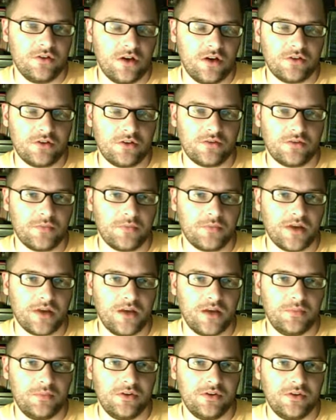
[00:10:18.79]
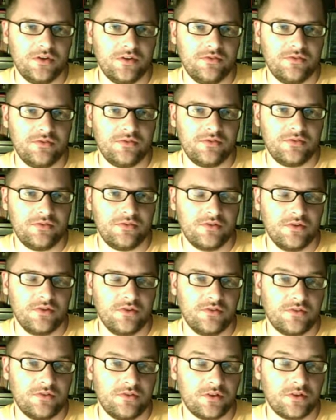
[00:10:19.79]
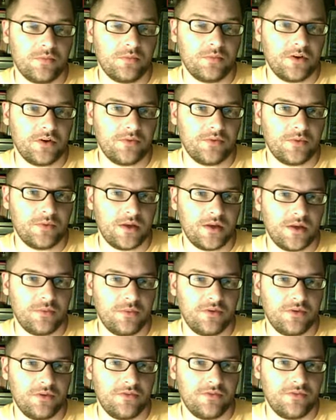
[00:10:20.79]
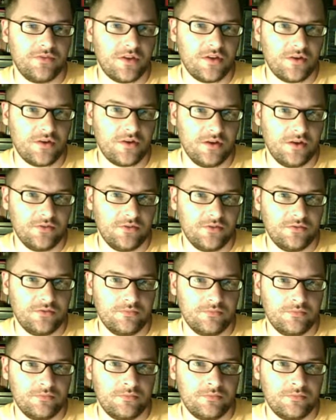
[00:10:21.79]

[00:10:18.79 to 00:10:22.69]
Under monopolists, single price monopolists, there is.